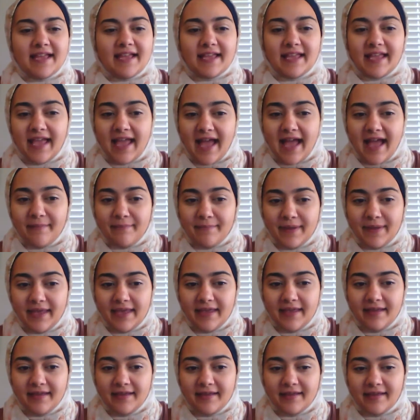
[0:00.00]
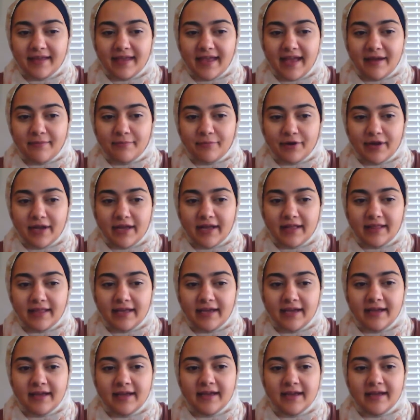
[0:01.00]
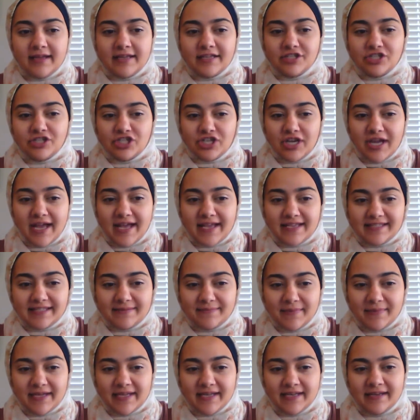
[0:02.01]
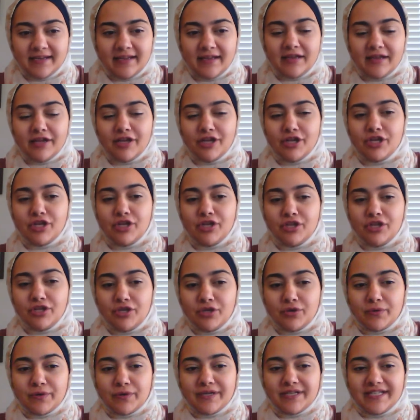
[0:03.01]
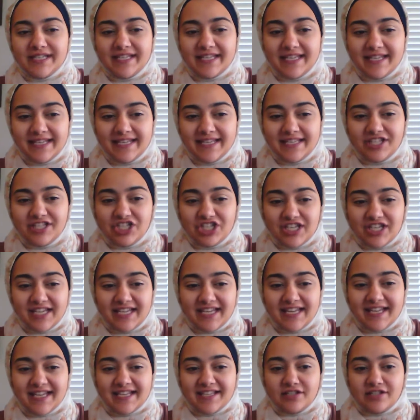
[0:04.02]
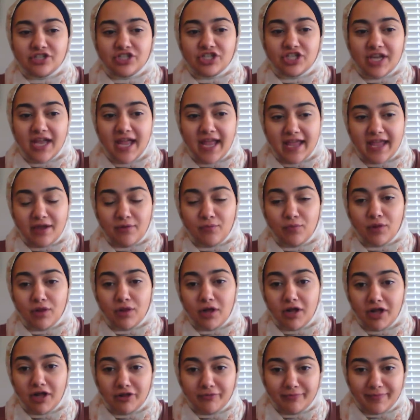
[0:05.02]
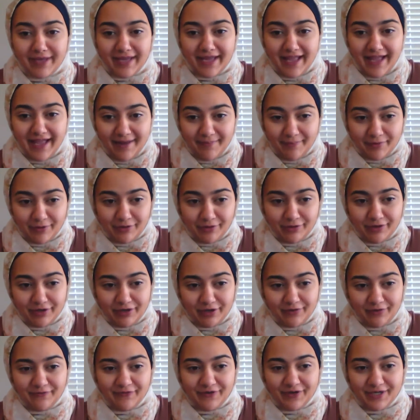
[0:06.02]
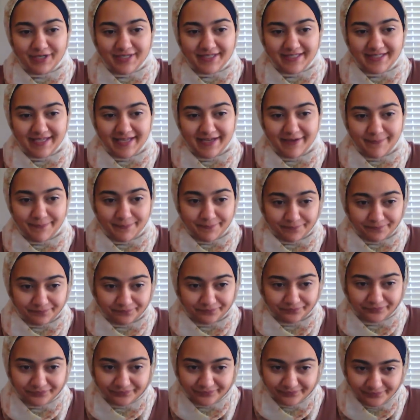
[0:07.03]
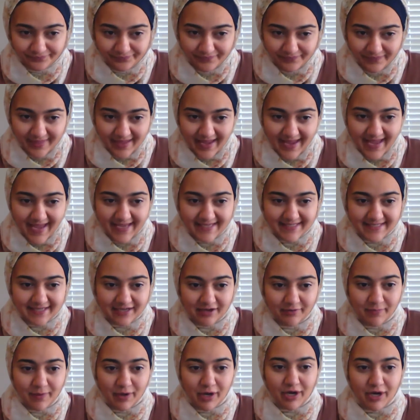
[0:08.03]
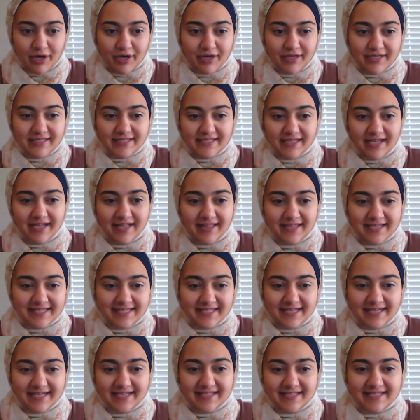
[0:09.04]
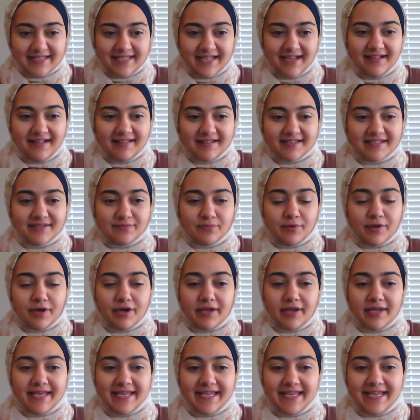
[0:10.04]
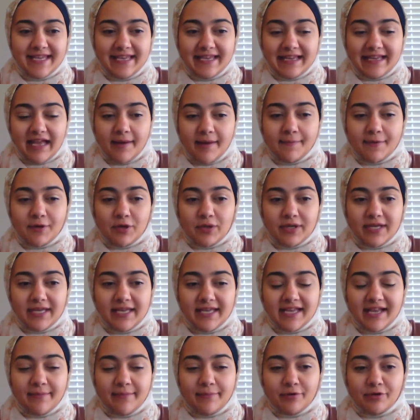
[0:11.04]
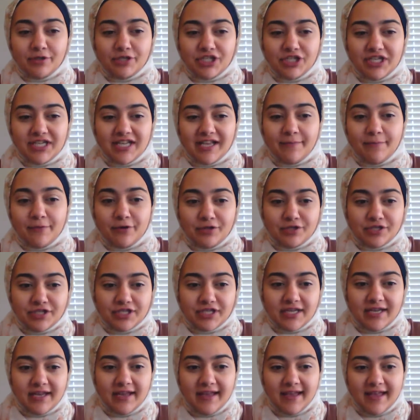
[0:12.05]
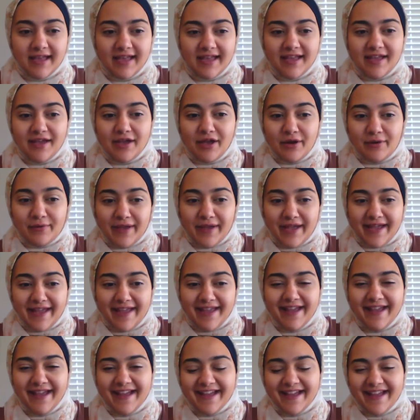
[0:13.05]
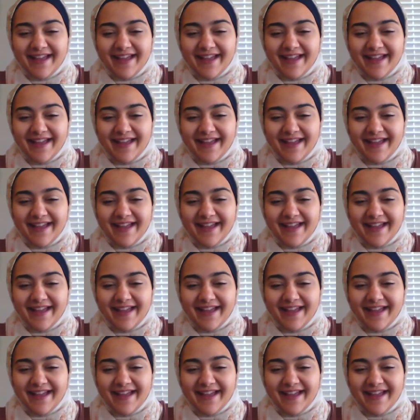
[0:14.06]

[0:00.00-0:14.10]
Gabby, Gabriella, Jasmine, your D, G, and J will all be capital and your first name Escobar, Gonzalez, and Gonzalez would E, capital G, capital G. Okay?